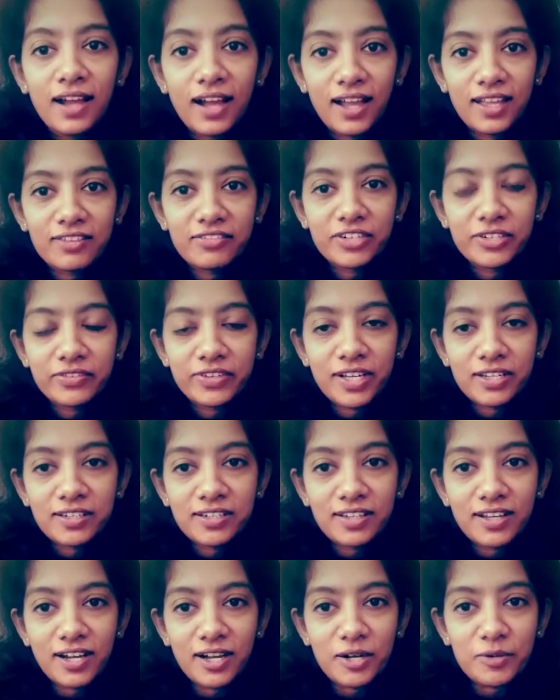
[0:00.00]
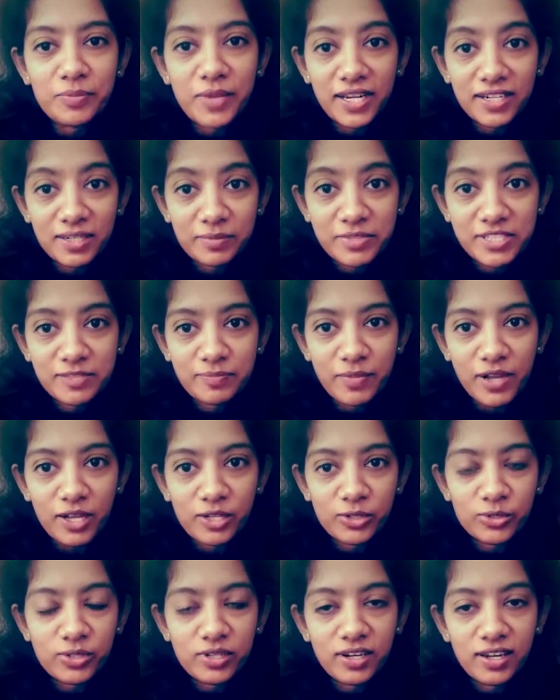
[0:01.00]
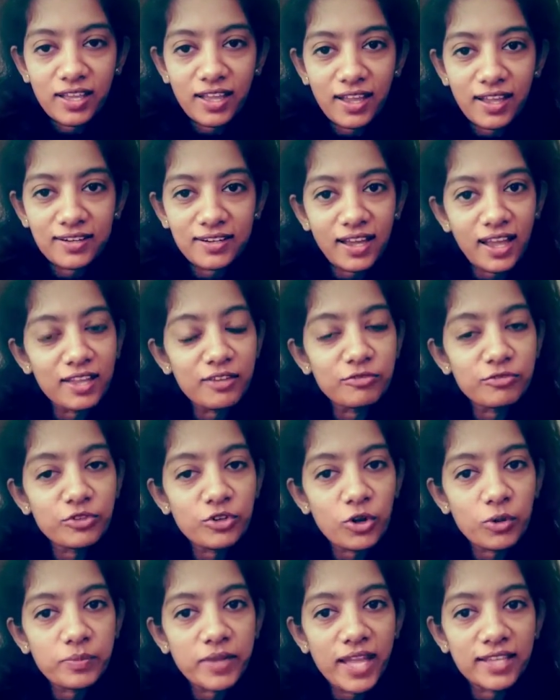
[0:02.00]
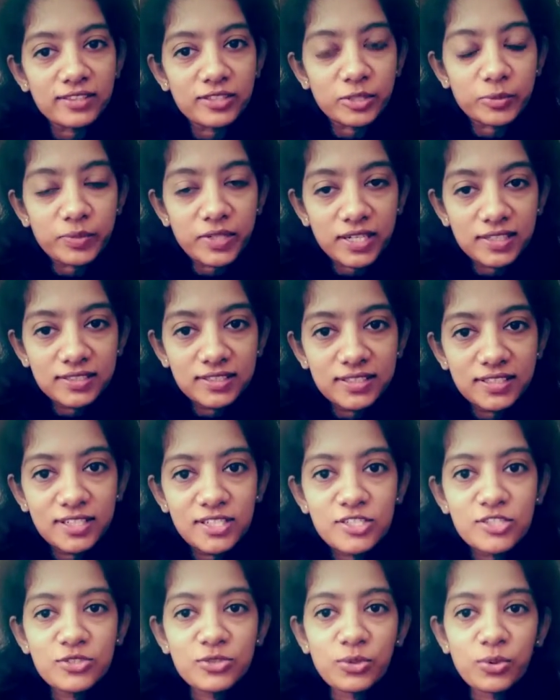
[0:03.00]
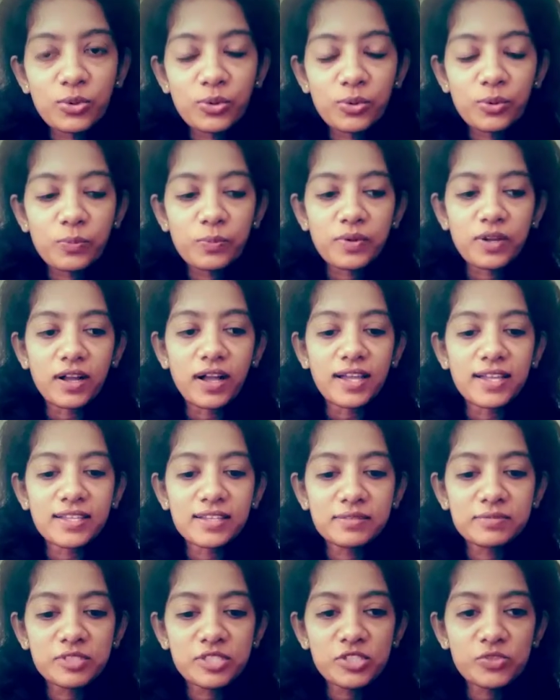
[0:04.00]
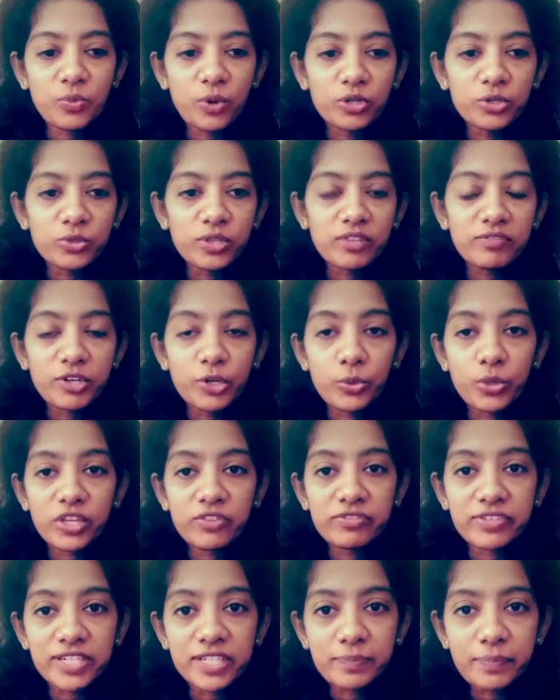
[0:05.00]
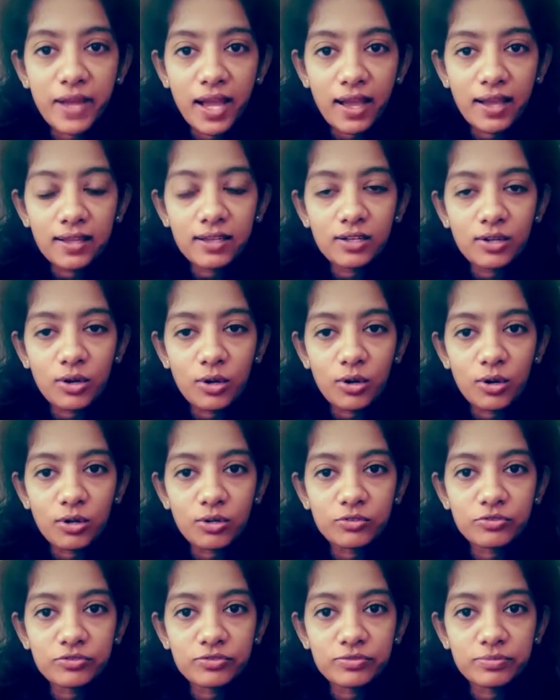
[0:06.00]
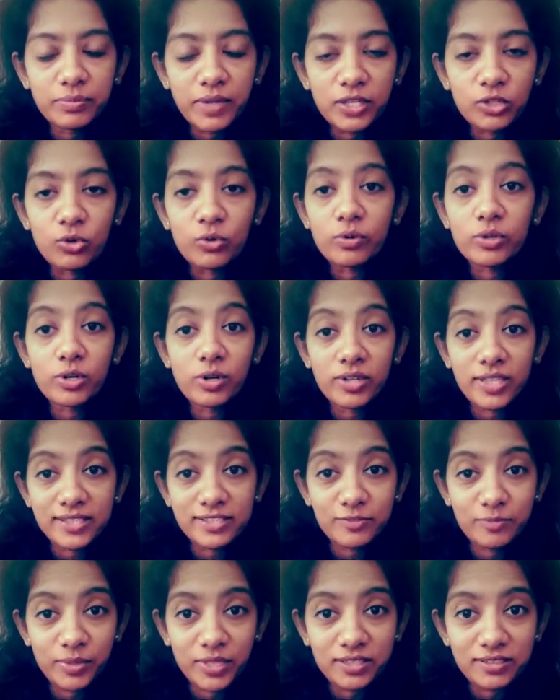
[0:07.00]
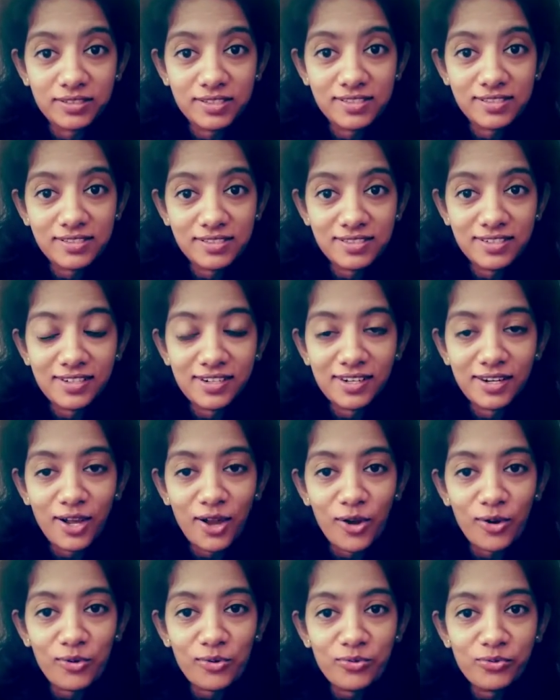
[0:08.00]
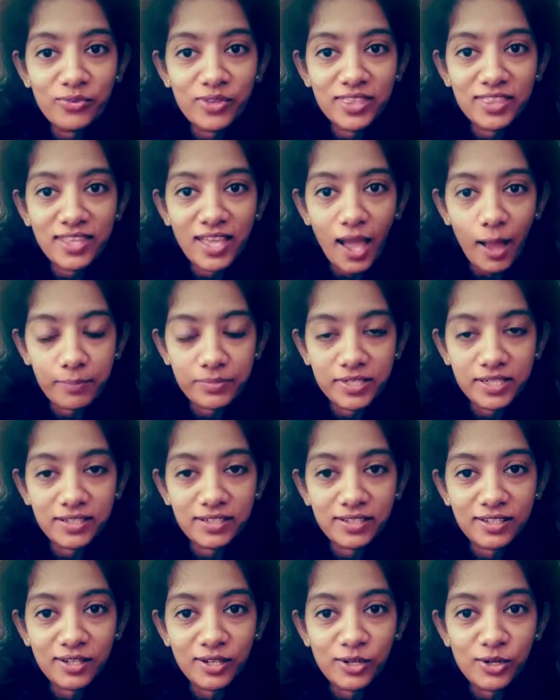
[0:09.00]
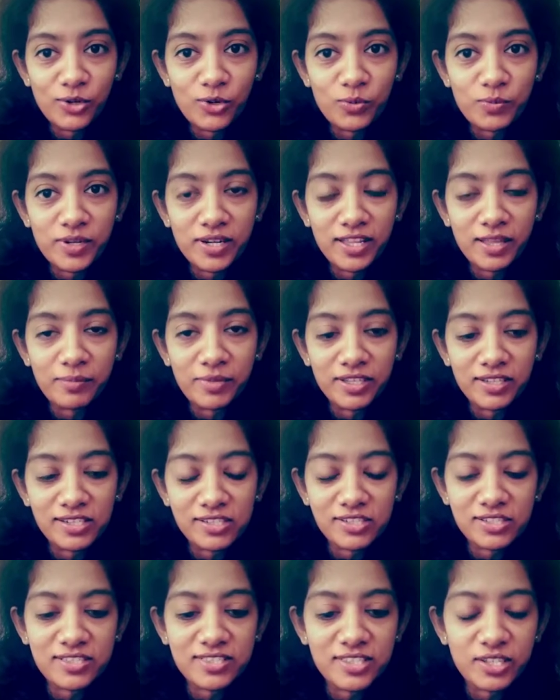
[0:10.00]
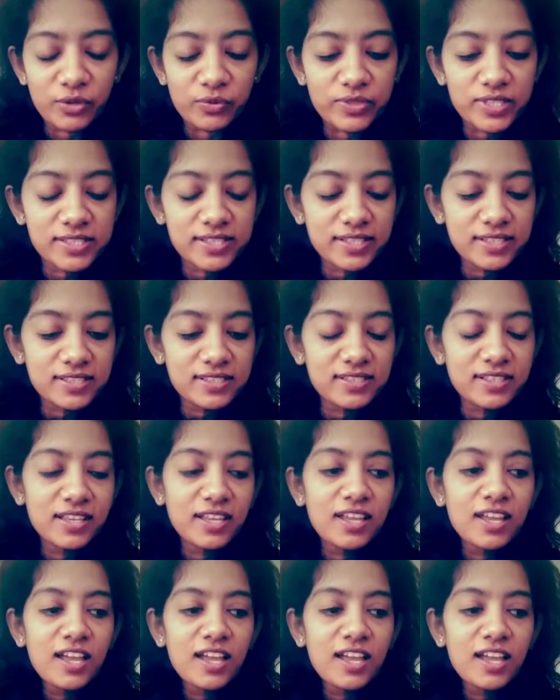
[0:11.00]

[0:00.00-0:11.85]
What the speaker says: Hi everyone, my name is Parul and I am from Hyderabad. So I just want to give a quick feedback of my overall experience till now with Aptech Global Immigration Services.